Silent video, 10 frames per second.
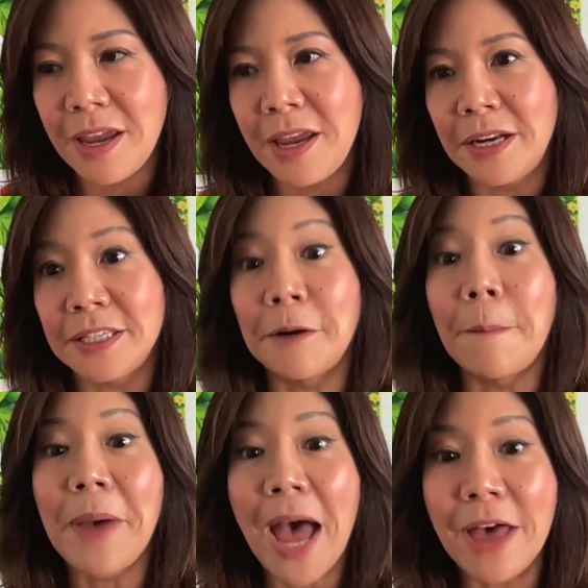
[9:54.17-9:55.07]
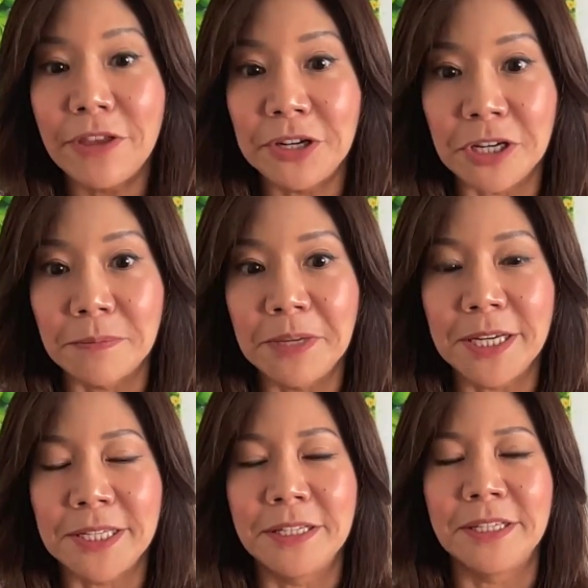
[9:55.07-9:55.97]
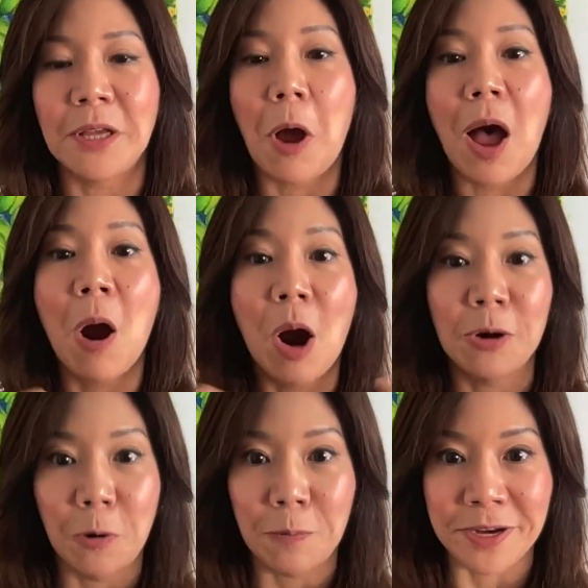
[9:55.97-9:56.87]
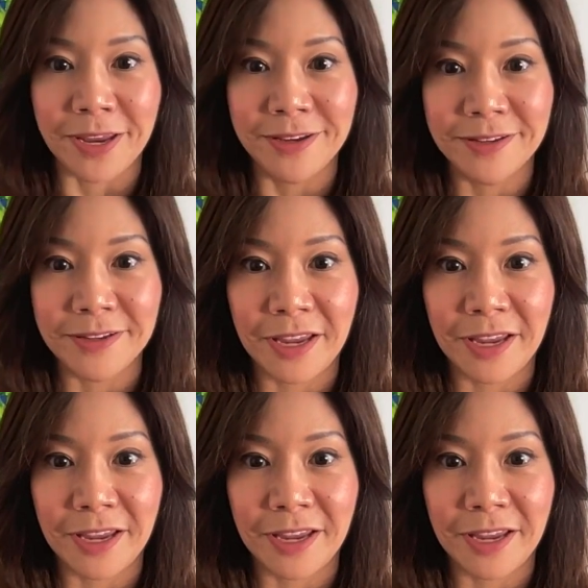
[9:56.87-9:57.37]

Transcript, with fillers: It is an empathogen because it's heart opening